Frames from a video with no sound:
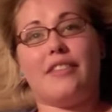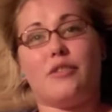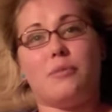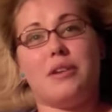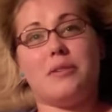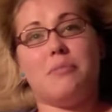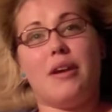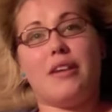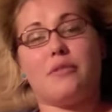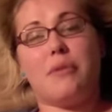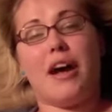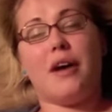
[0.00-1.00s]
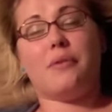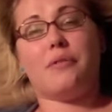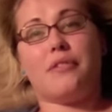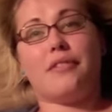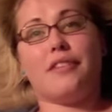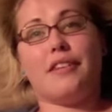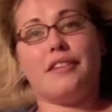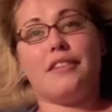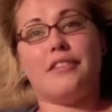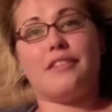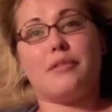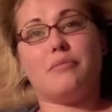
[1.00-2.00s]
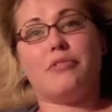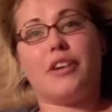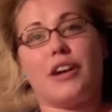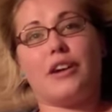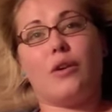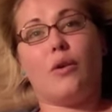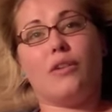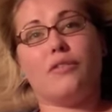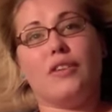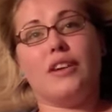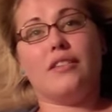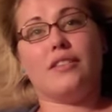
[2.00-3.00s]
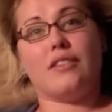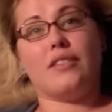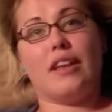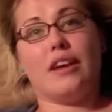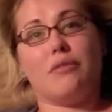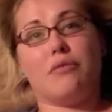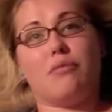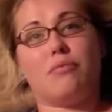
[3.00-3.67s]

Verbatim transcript: so we can make some houses and some fucking cornfields and like